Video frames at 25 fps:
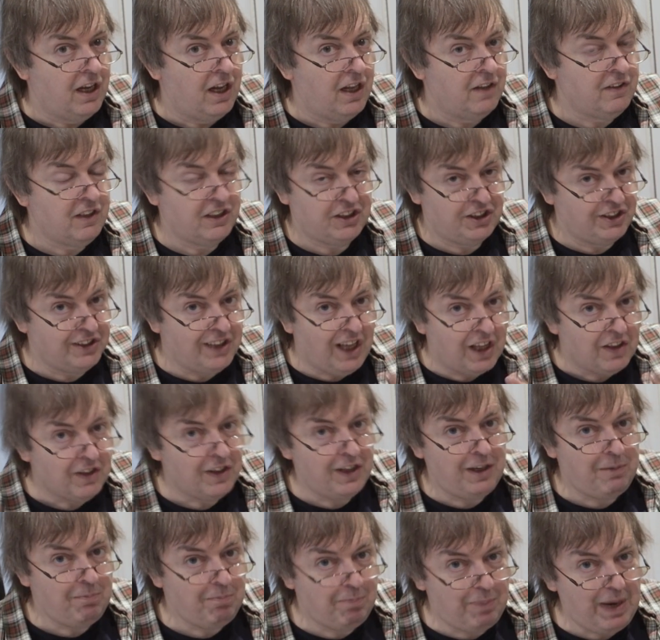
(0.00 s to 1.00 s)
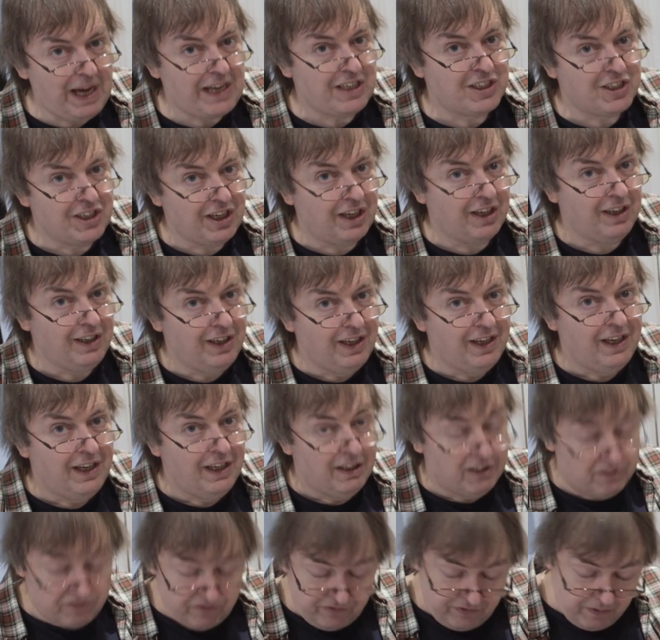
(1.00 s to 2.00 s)
And there's nothing better
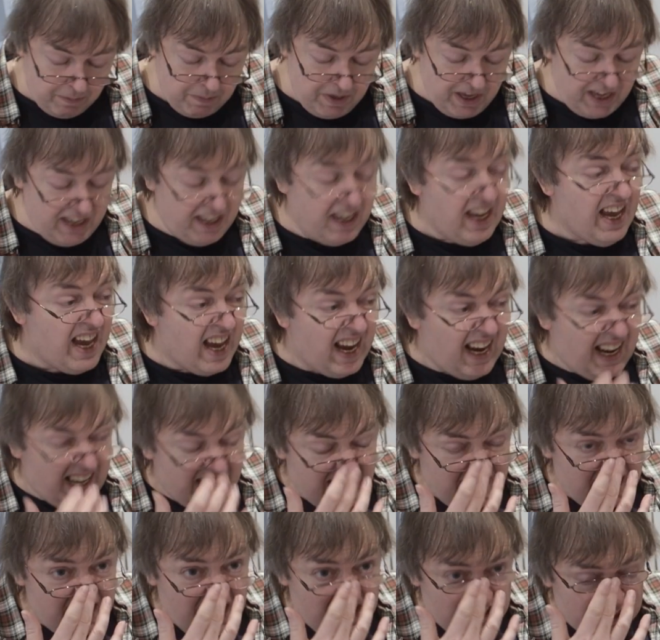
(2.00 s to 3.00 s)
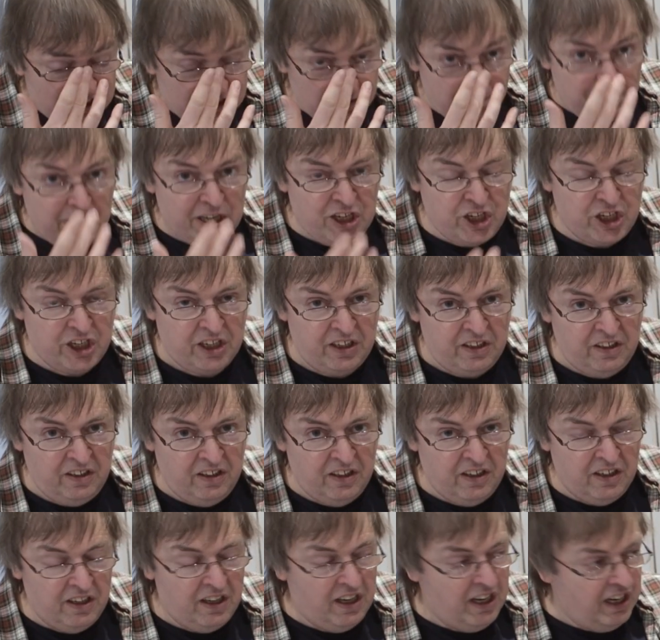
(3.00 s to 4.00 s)
for me in an exhibition
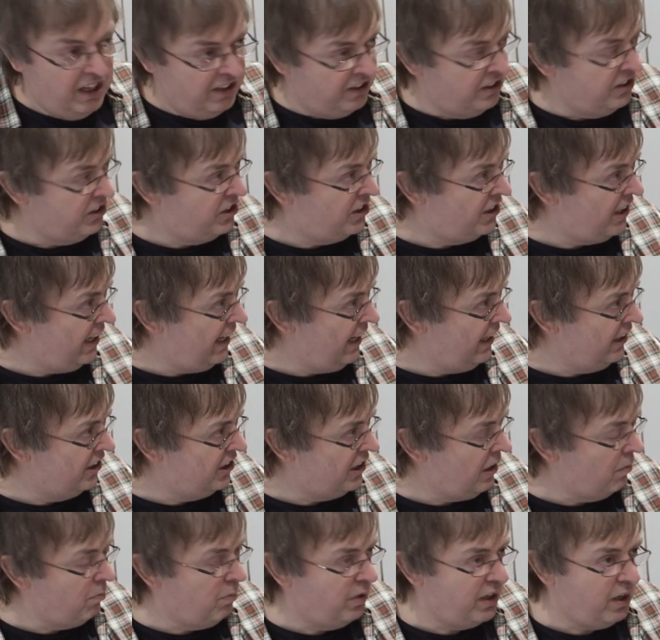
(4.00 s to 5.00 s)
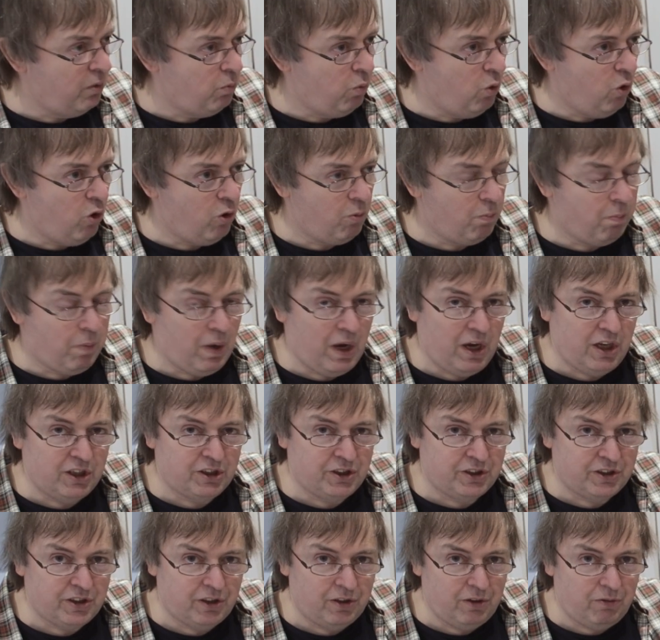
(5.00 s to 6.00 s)
than seeing somebody walk
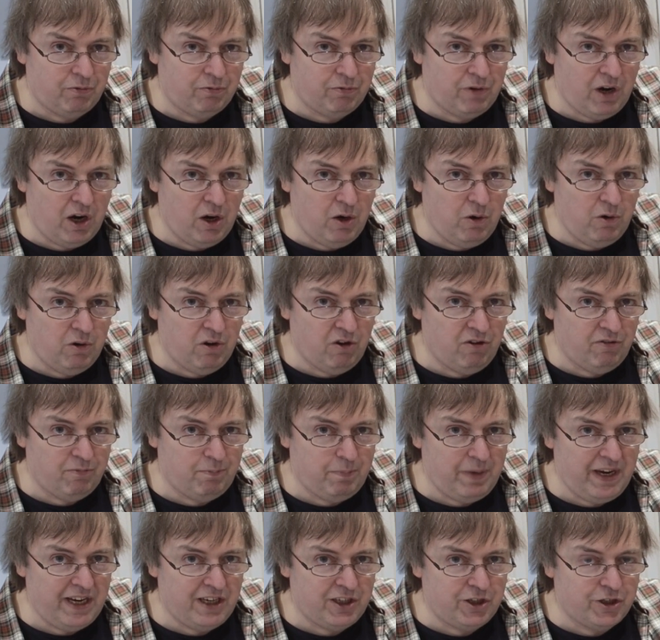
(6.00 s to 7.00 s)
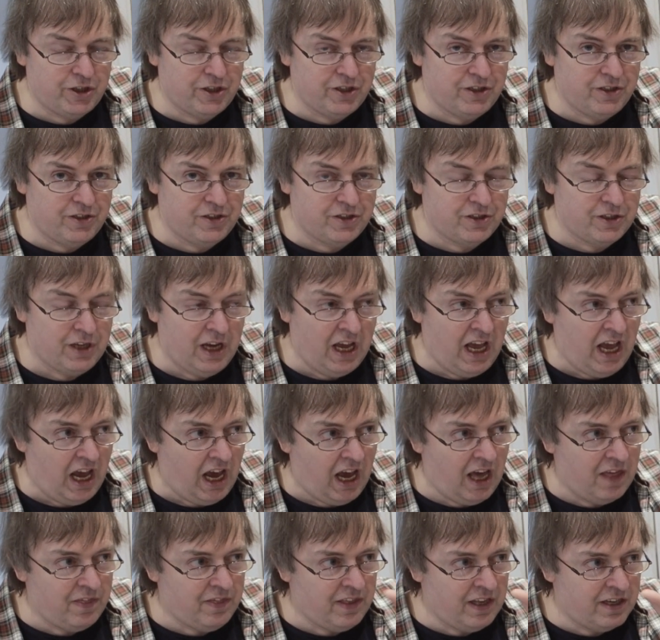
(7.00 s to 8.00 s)
past a row of pictures
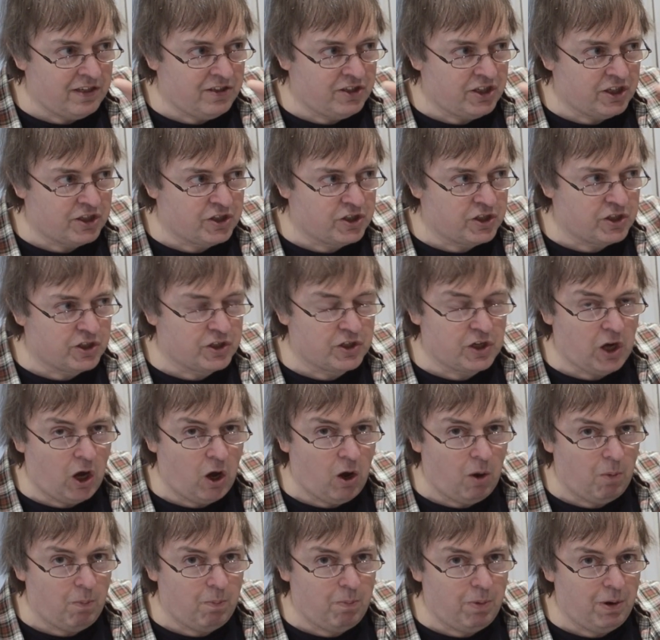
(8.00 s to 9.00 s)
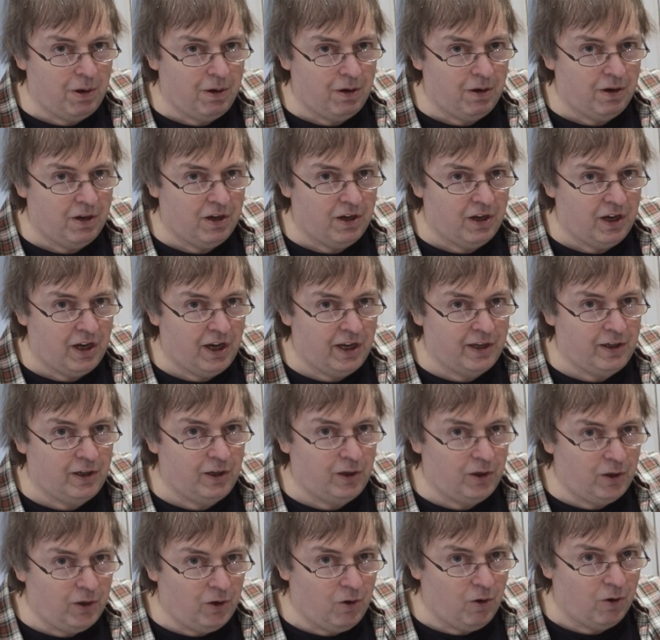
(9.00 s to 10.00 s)
and then just stop
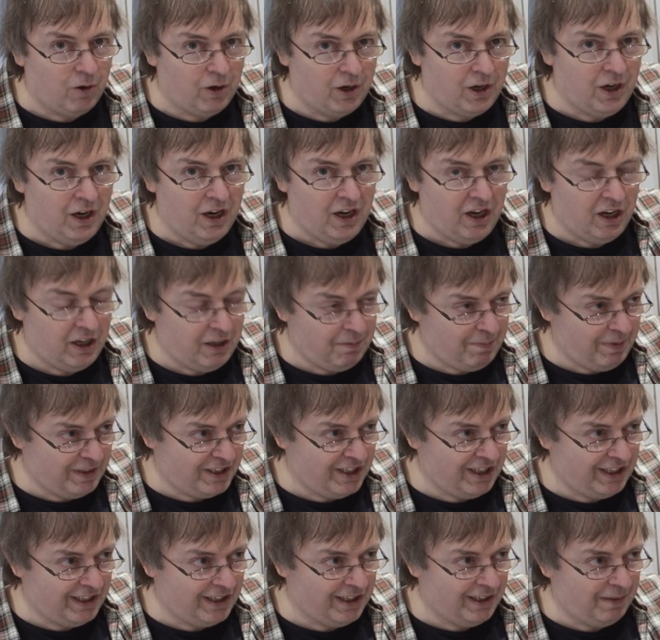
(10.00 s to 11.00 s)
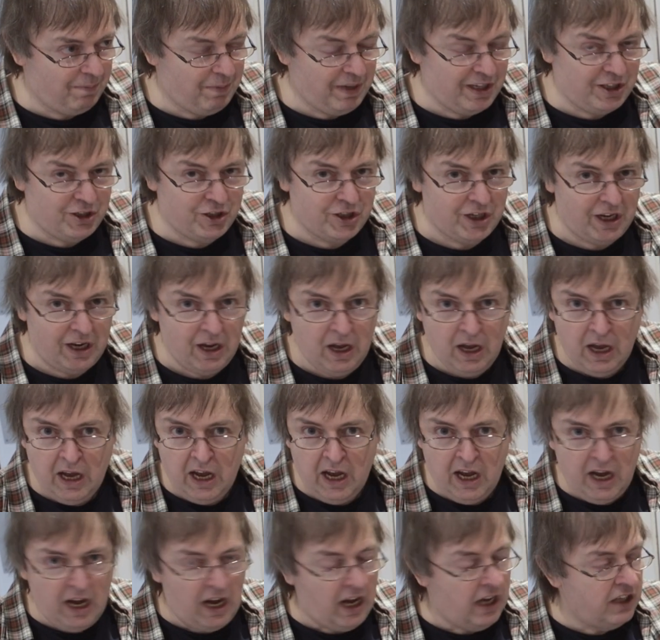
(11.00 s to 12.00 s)
and look at a particular picture
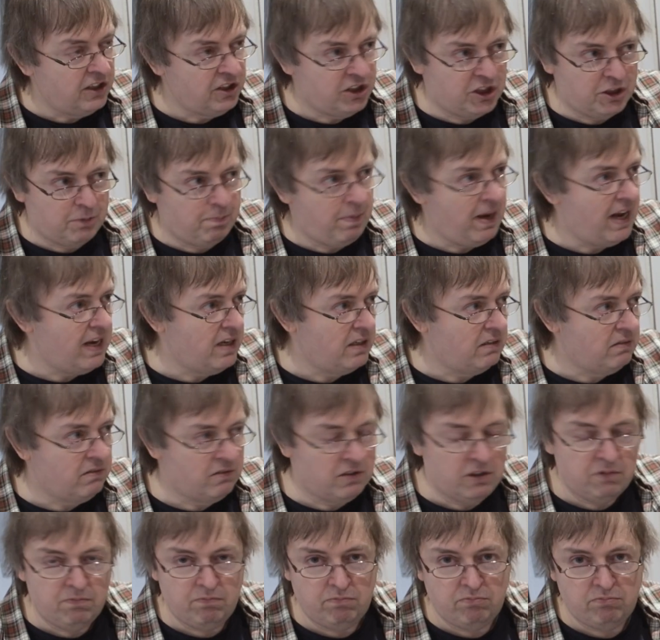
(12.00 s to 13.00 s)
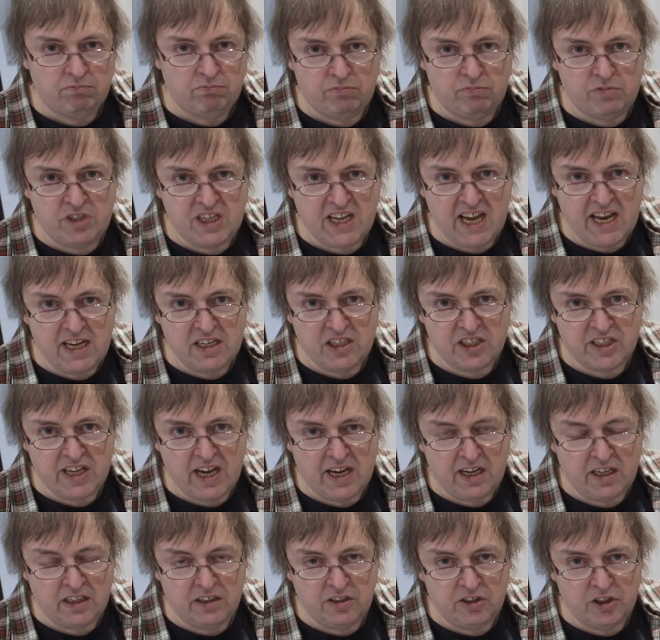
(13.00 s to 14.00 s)
and spend 10
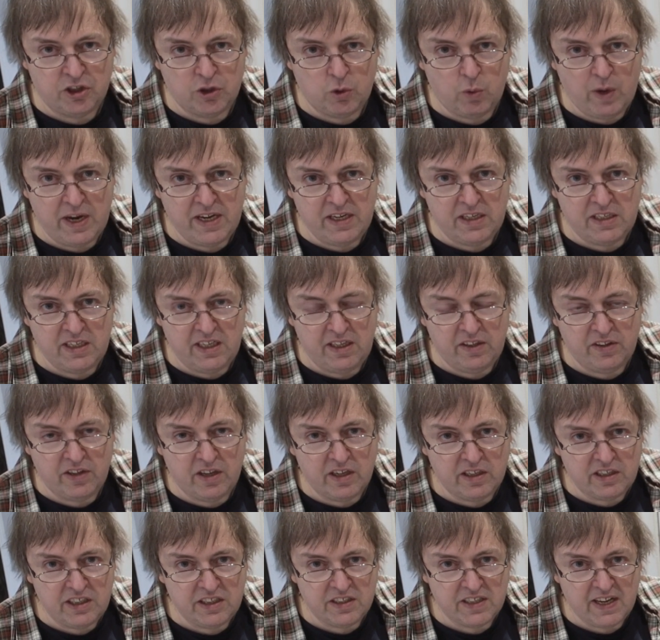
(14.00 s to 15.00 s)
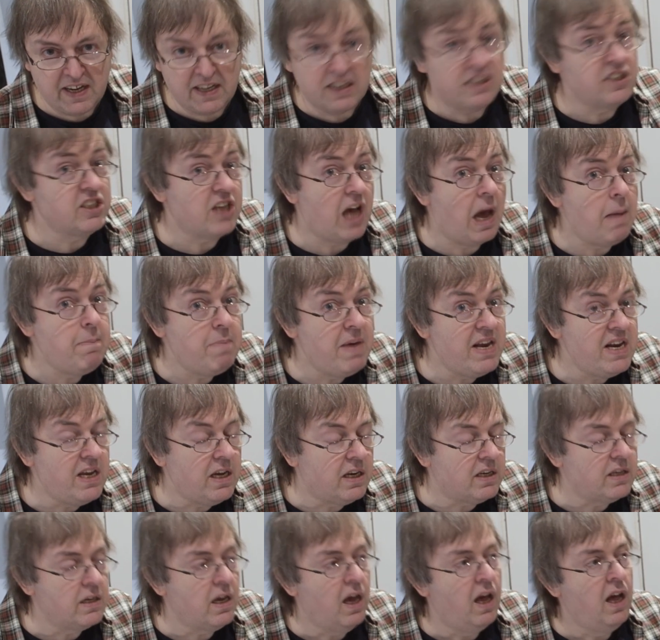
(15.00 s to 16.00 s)
seconds, 20, 30 seconds, a
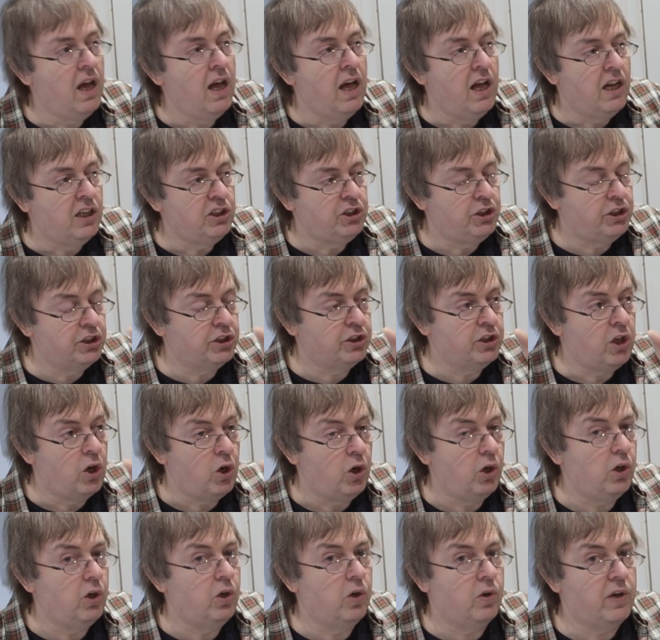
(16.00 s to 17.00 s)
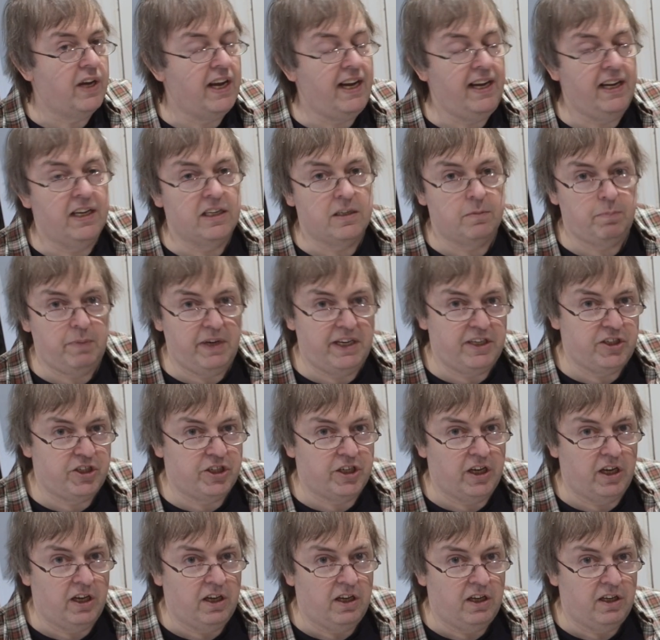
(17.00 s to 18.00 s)
minute just looking at a
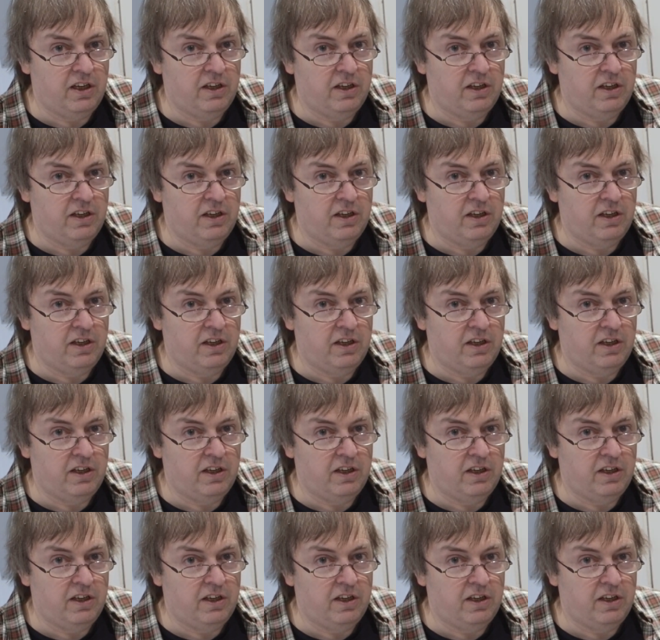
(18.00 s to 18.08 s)
picture.